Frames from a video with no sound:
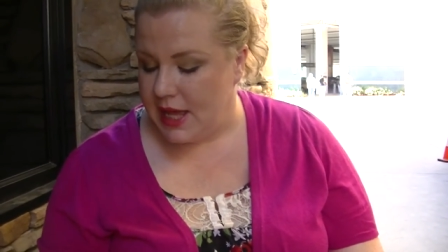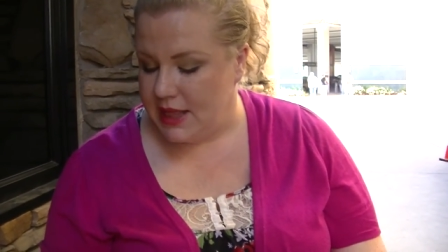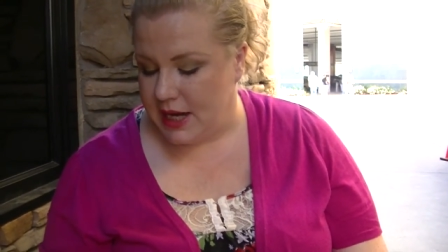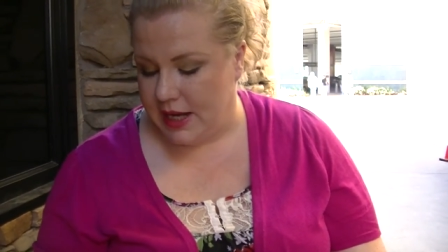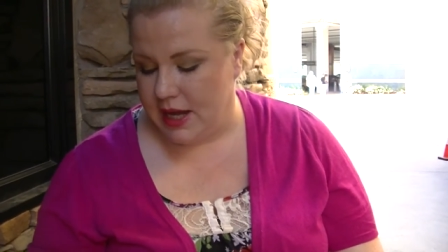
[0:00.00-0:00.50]
And
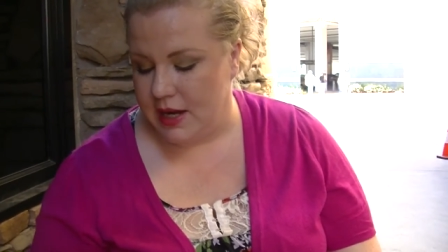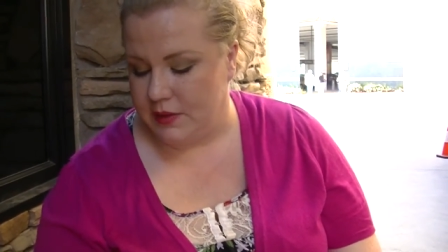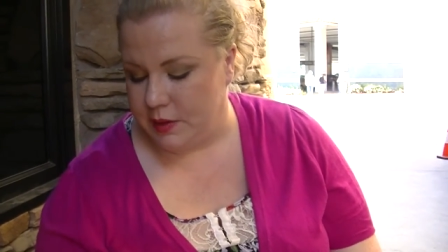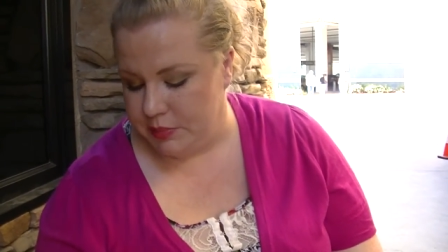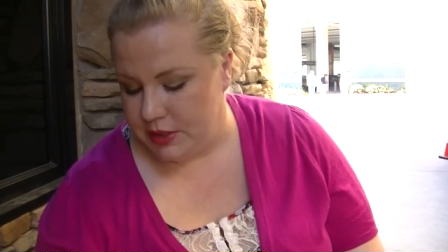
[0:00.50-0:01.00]
then I got a
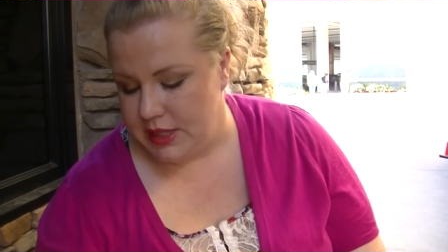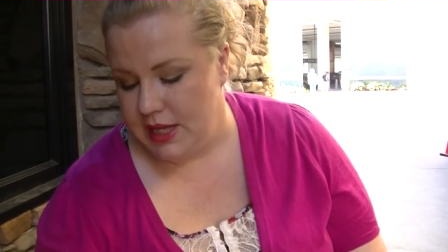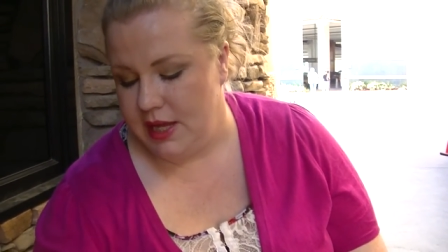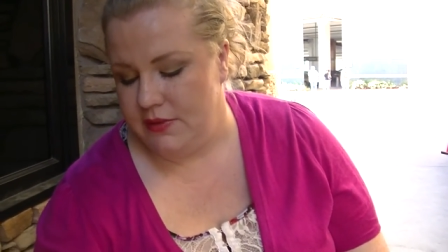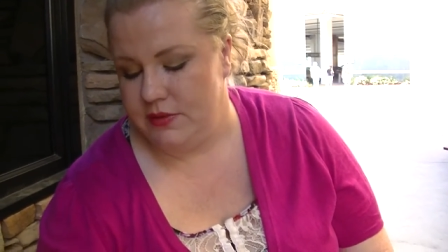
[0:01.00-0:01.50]
little
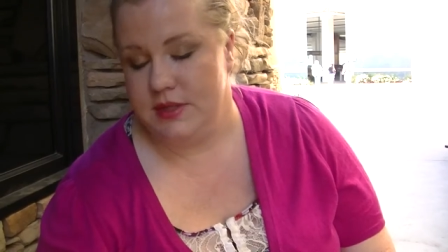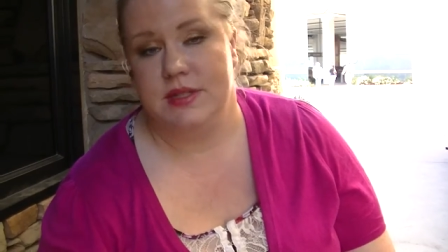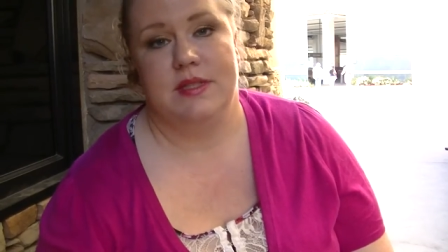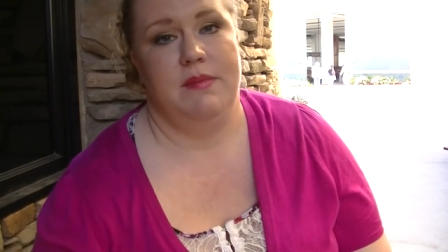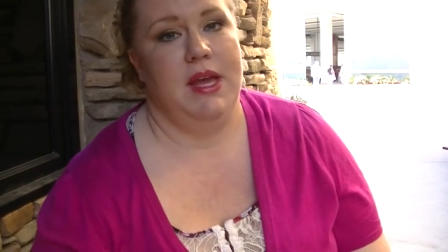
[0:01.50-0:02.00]
birthday gift, which
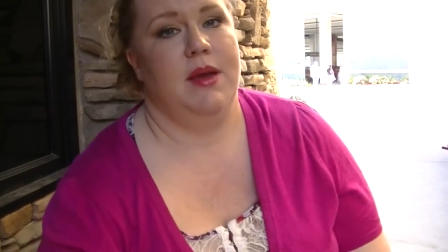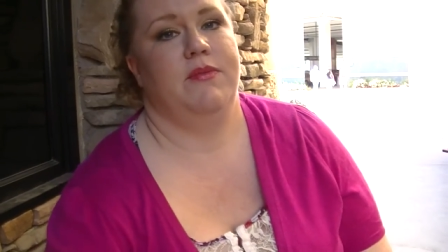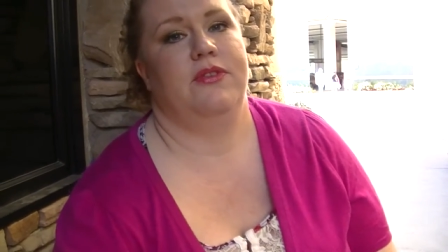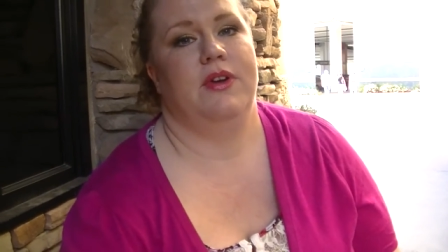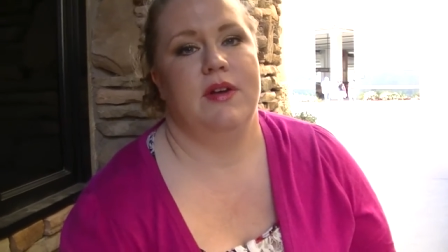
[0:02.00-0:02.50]
is a Makeup
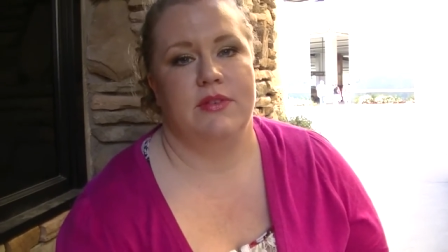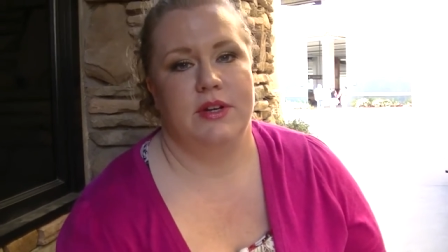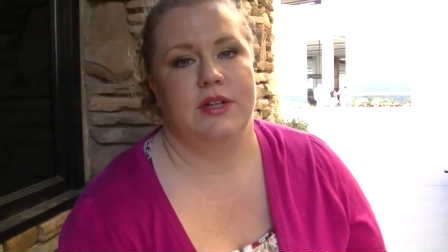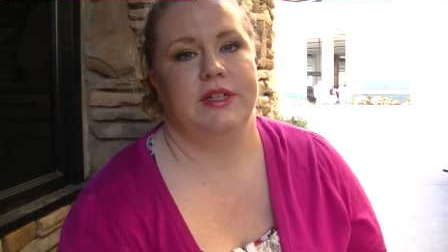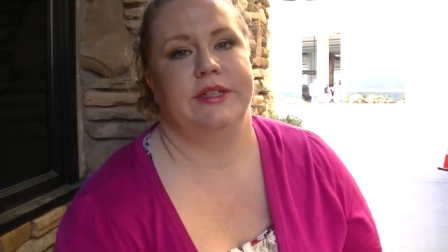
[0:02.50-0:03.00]

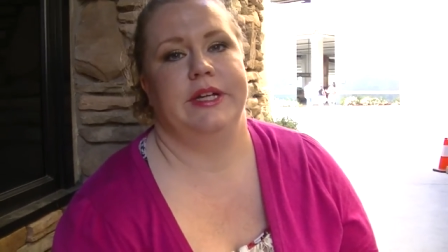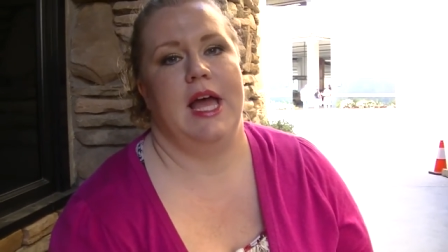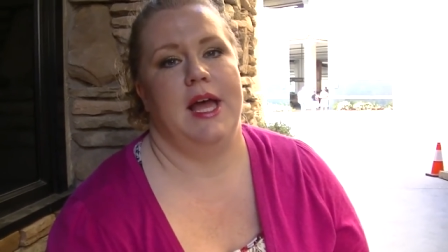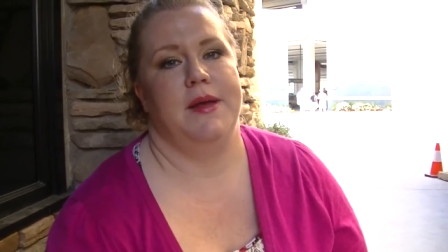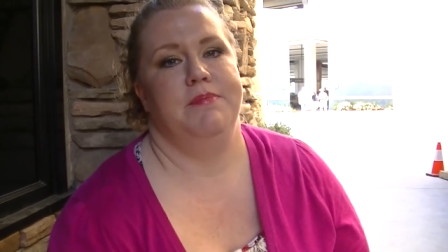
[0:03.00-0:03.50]
Forever
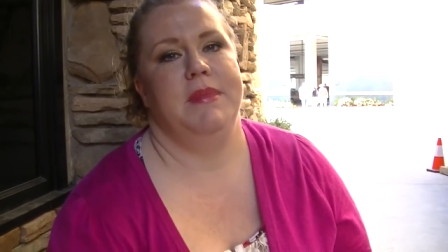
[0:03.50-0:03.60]
um,